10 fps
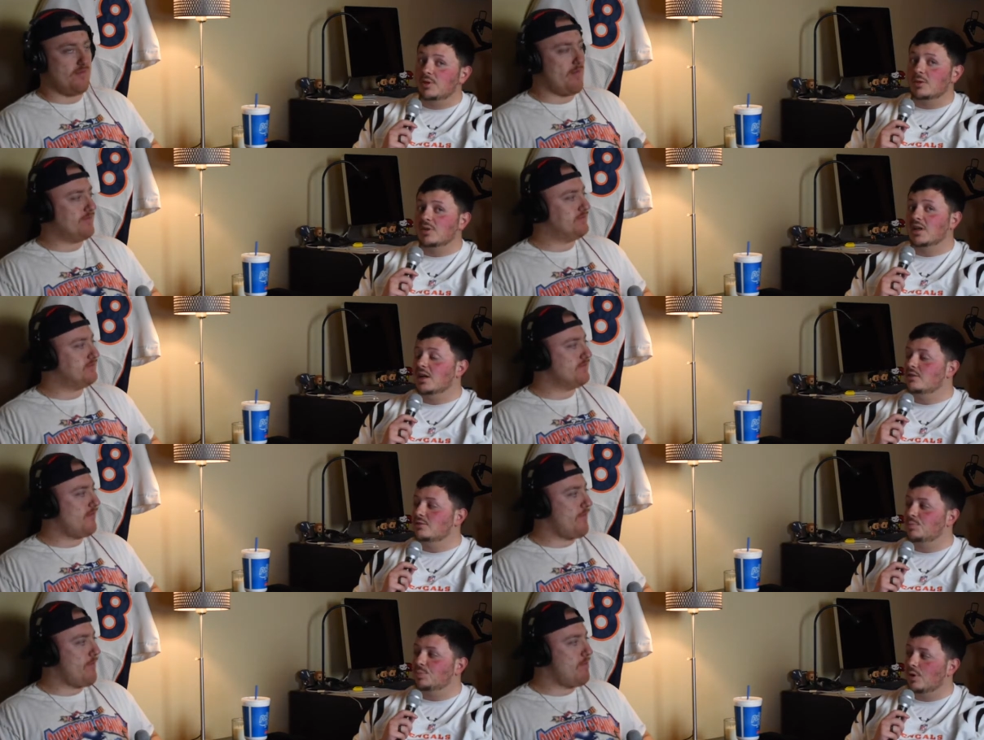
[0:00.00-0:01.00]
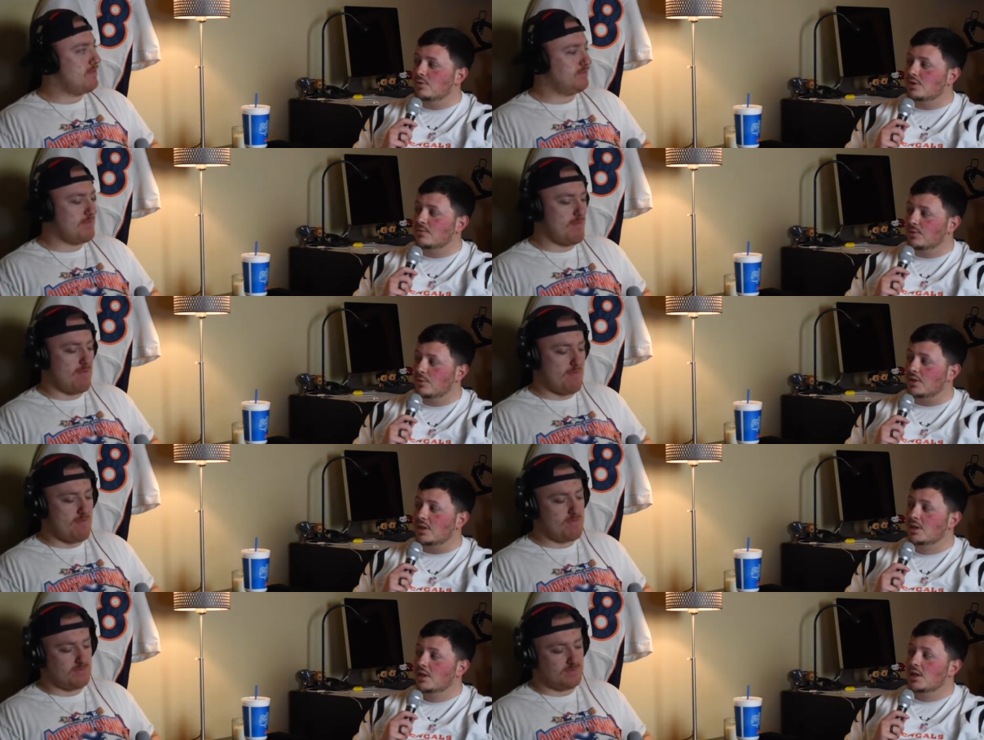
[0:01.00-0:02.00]
Speaker 1: pick, but a guy who's approaching
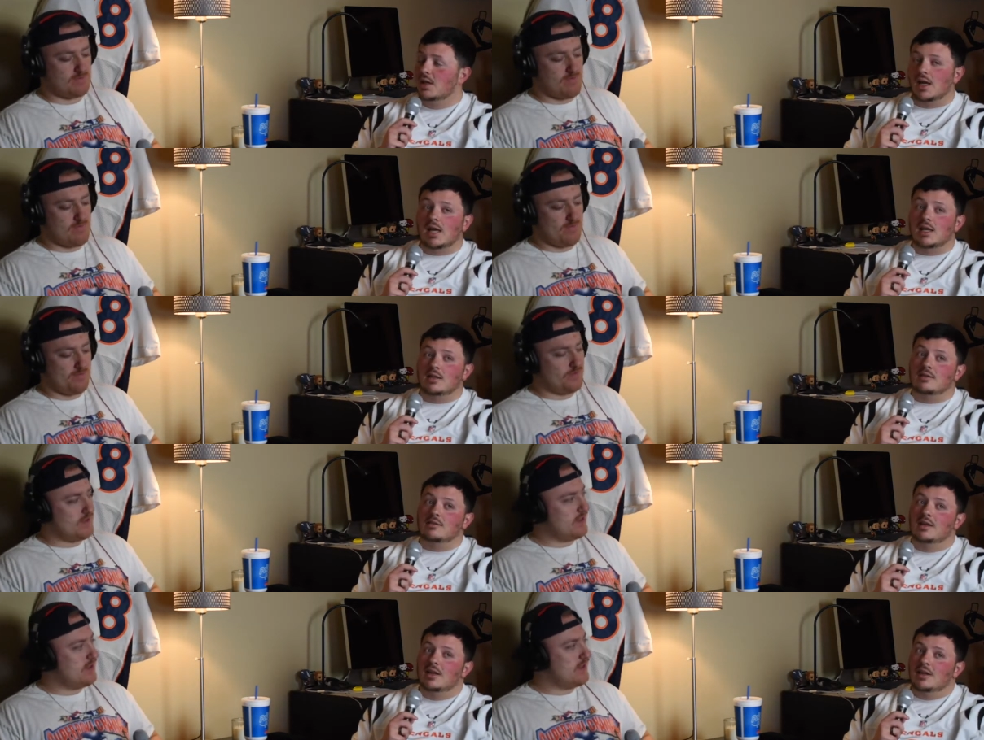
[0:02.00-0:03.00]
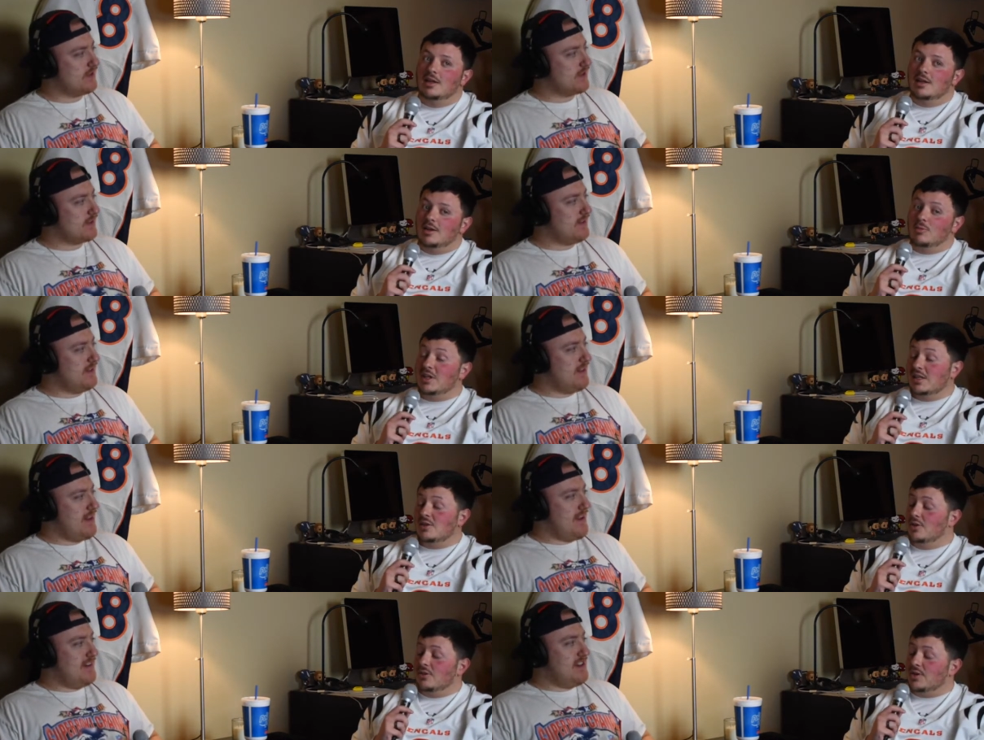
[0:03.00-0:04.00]
40. And we didn't
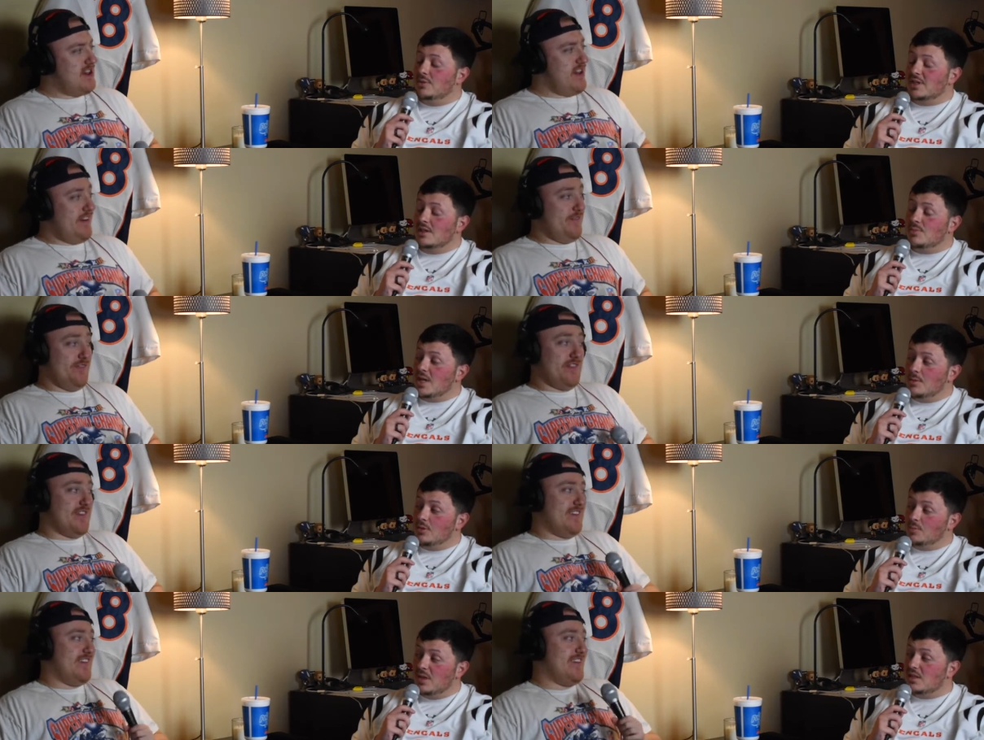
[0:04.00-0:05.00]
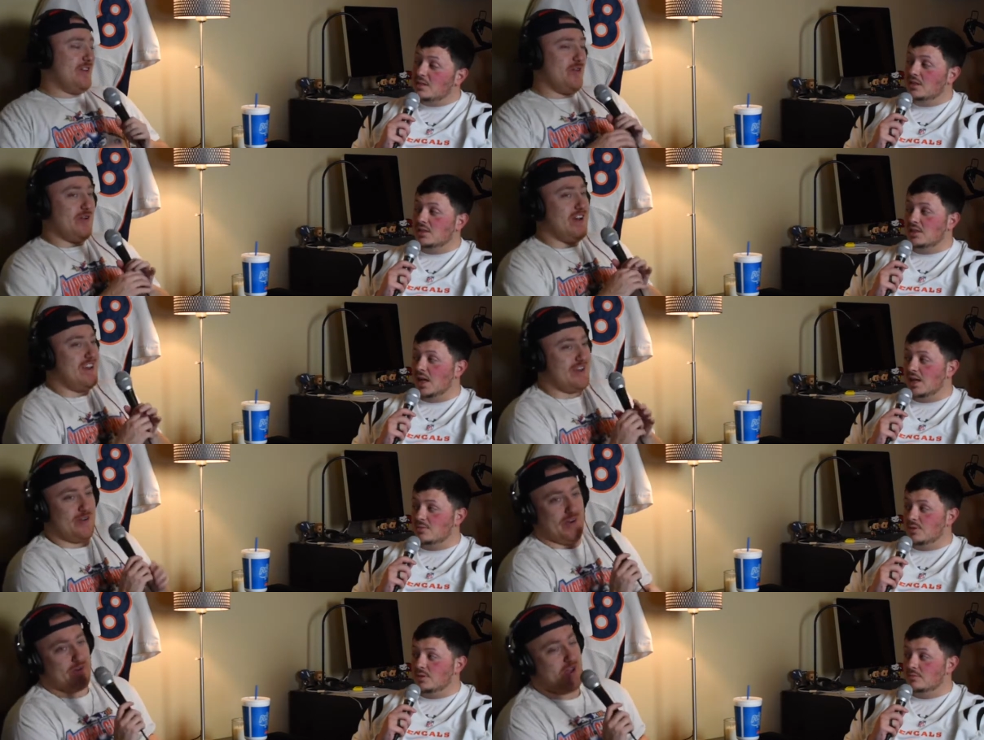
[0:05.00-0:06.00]
know if he was going to be able to be as good as he
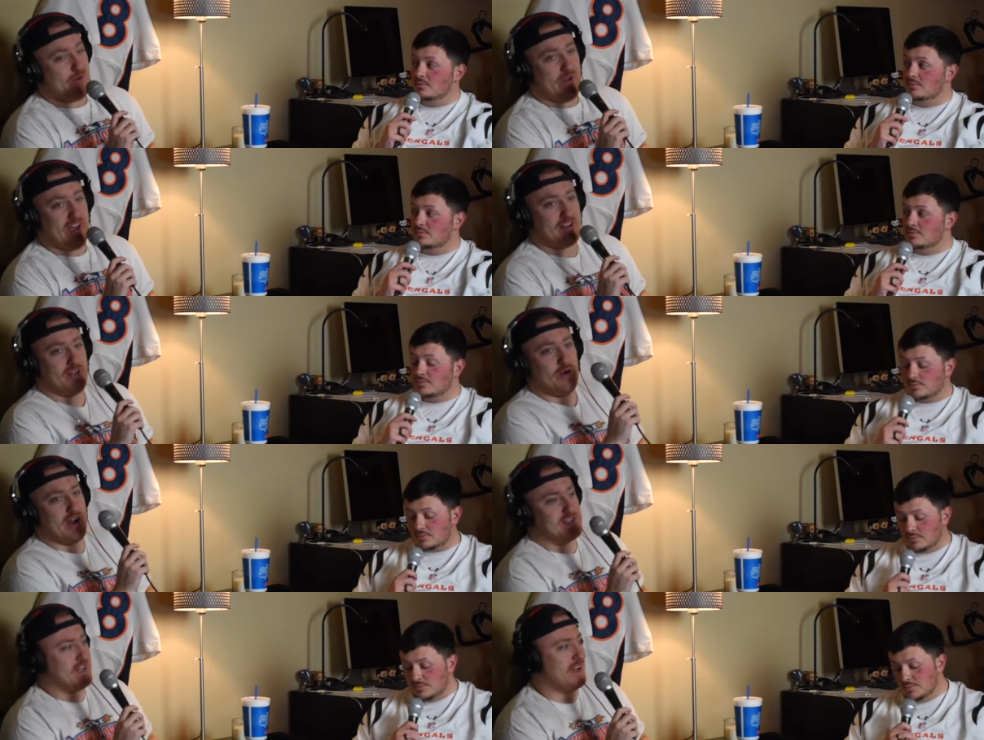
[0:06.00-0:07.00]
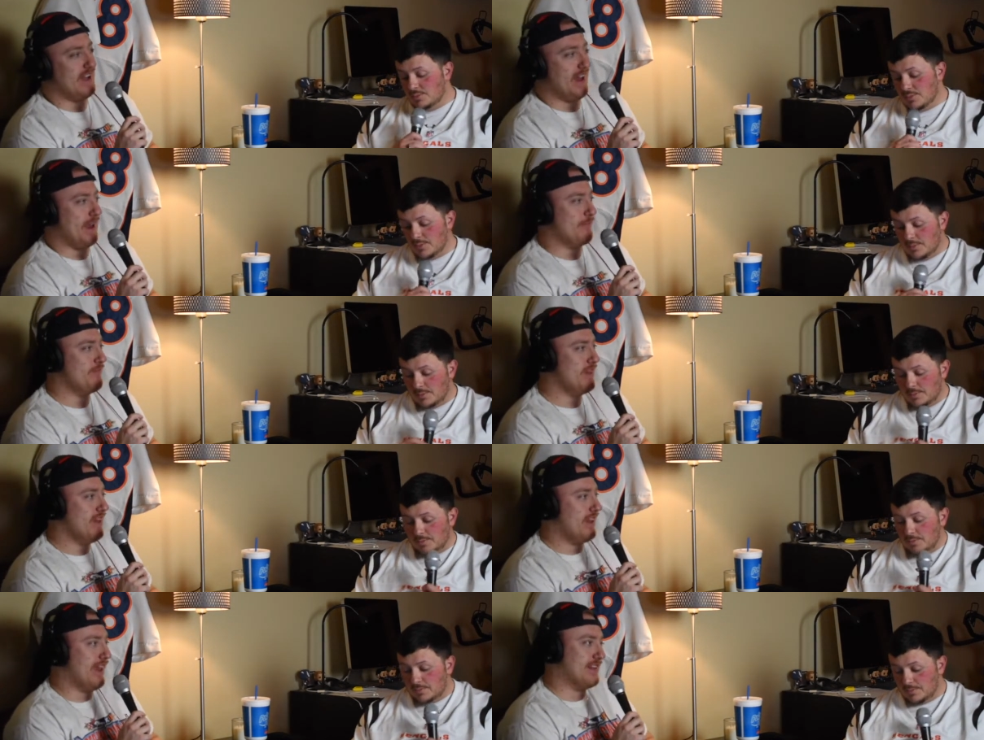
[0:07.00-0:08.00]
has.
Speaker 2: We, we had no idea. And
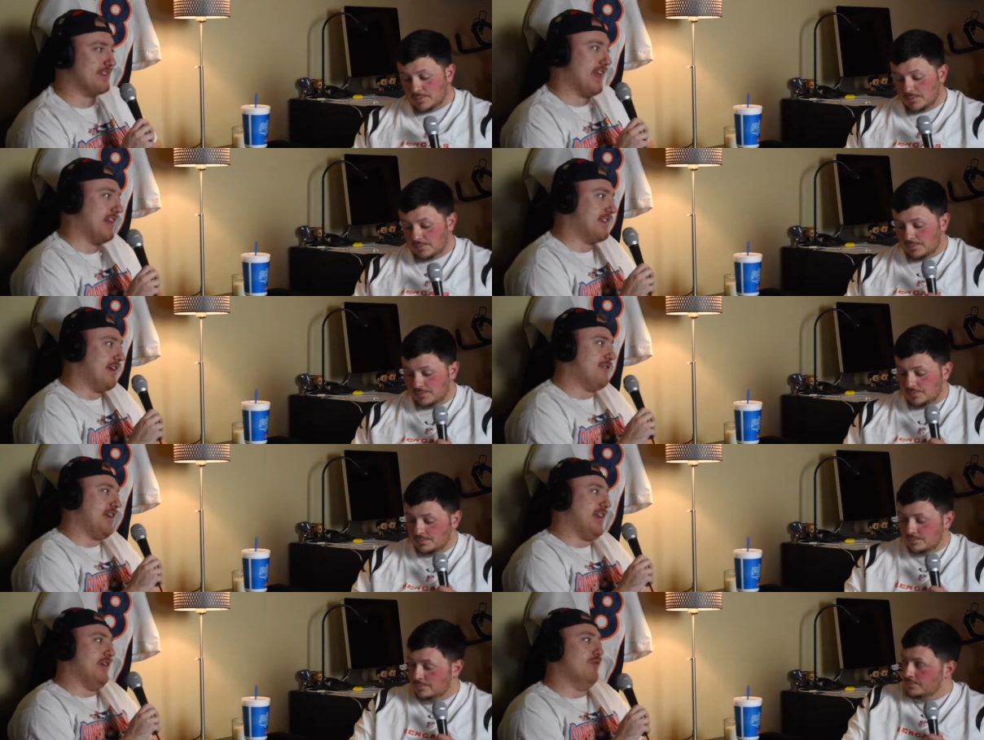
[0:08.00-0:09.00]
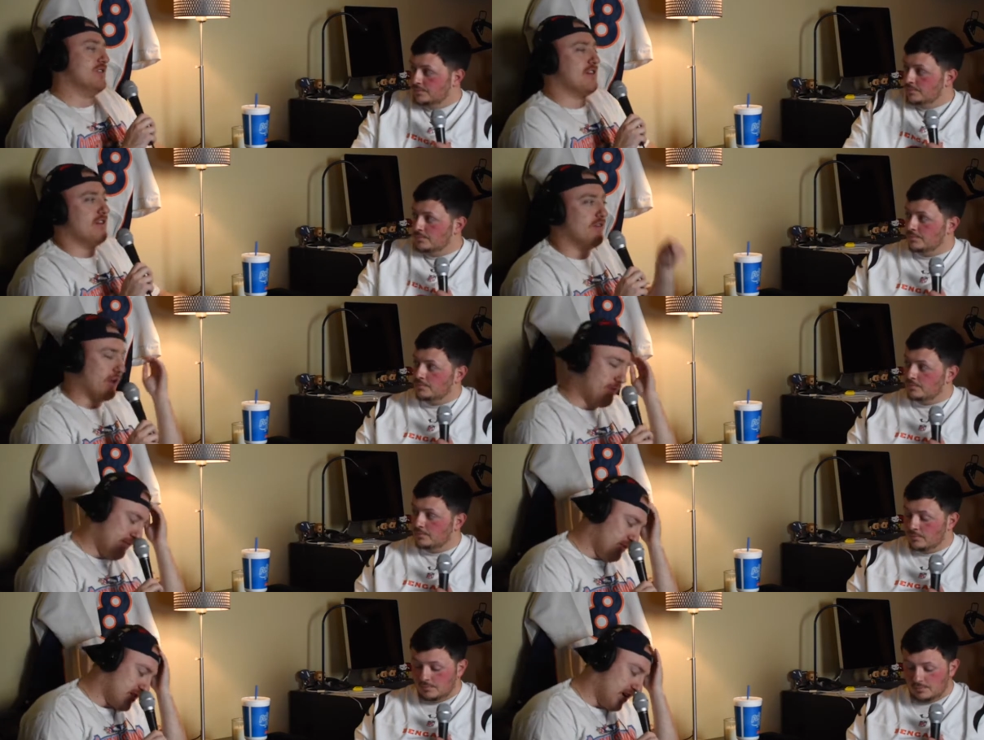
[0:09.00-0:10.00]
it it definitely was a like
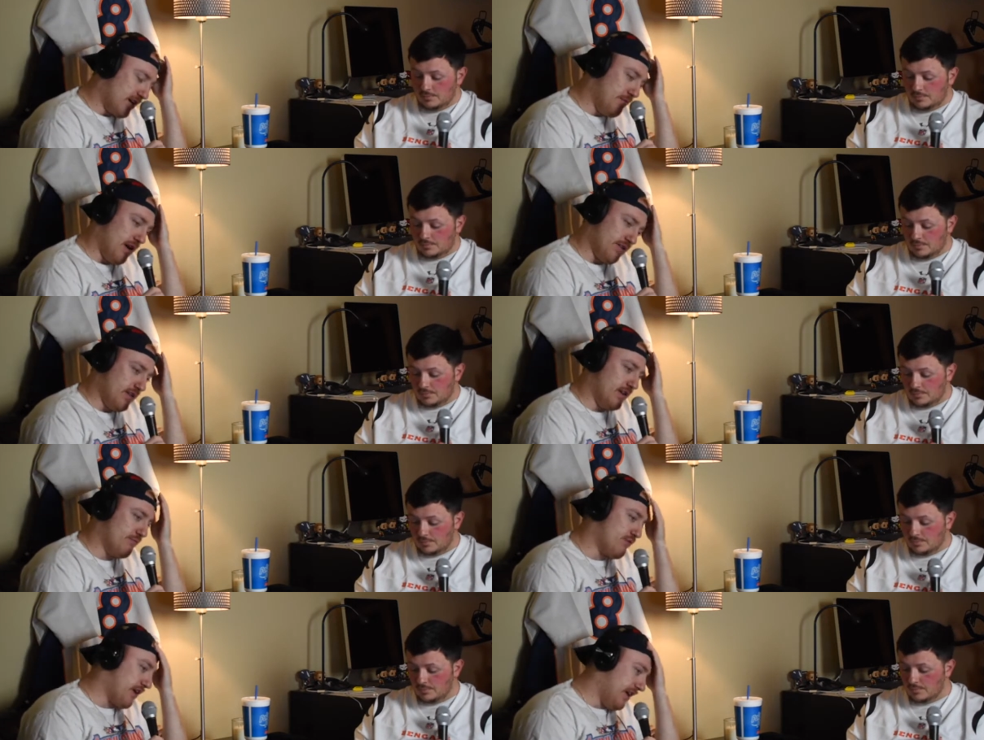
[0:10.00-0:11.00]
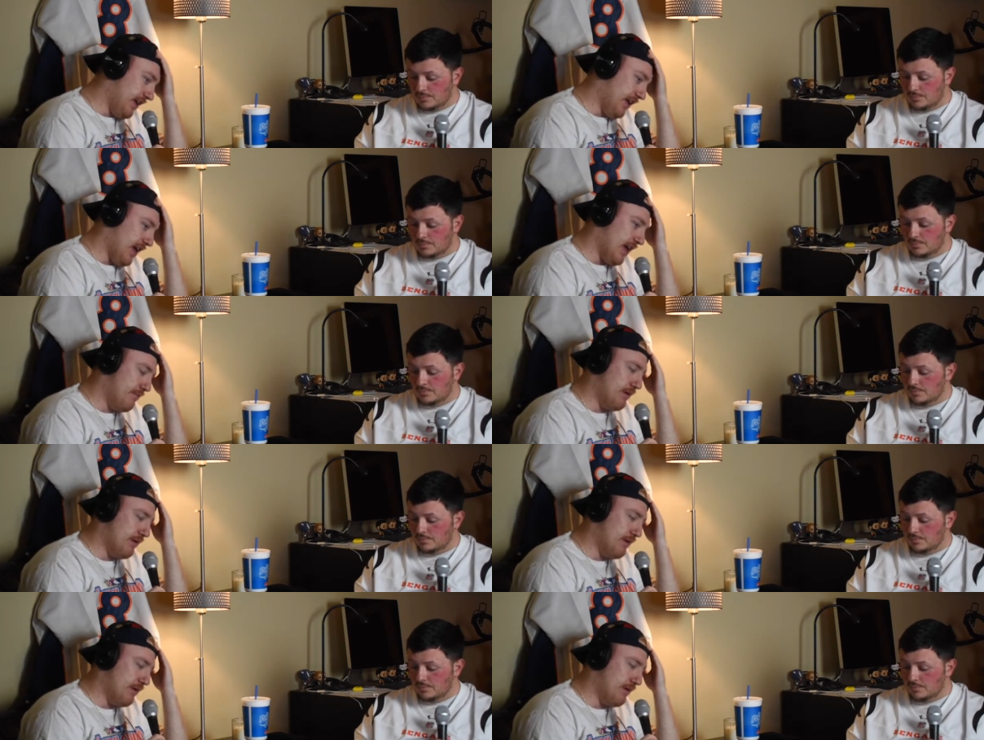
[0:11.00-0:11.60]
people talk about the Brady and